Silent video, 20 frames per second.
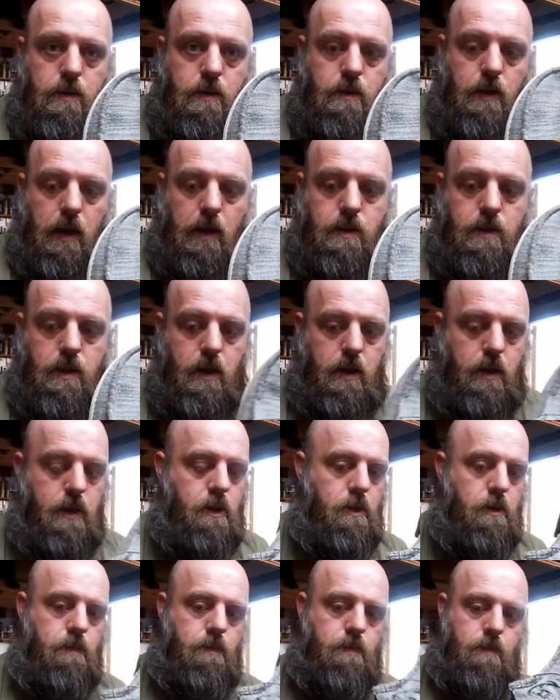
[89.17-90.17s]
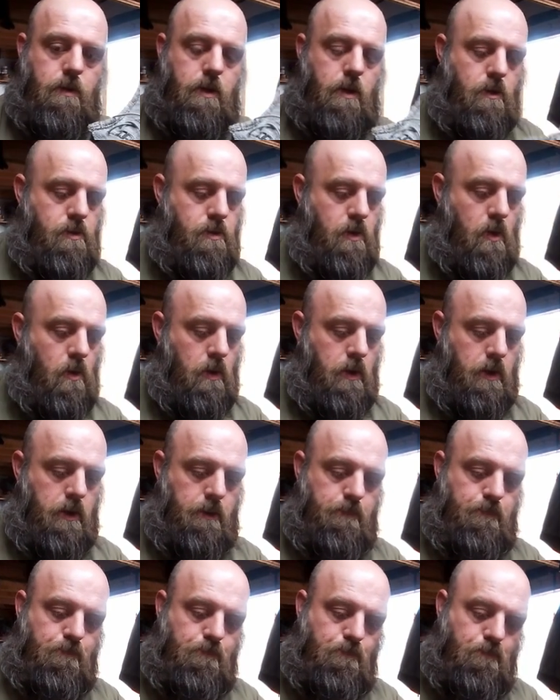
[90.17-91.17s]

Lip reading: you got your Hey Dude, no sole in it.